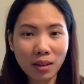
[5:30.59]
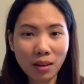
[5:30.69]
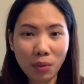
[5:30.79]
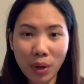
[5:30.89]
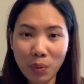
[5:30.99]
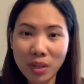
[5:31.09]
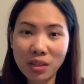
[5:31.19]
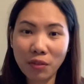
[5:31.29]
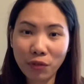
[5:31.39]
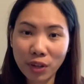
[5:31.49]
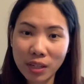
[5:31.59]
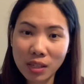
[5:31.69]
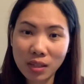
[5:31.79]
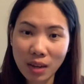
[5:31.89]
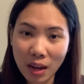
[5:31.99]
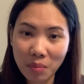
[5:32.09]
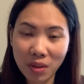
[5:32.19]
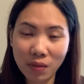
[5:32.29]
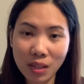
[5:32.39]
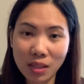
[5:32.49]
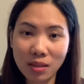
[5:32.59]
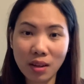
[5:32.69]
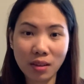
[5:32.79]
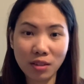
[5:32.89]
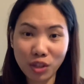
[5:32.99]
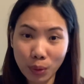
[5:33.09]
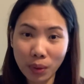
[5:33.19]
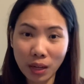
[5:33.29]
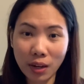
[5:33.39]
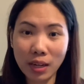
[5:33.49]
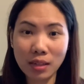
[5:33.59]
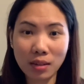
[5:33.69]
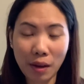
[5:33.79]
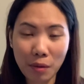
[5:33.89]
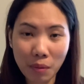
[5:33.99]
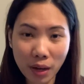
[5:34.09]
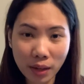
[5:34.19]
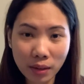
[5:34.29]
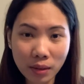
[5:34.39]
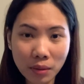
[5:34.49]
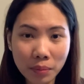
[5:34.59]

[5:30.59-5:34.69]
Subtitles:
when was the first time he visited you here in Taiwan,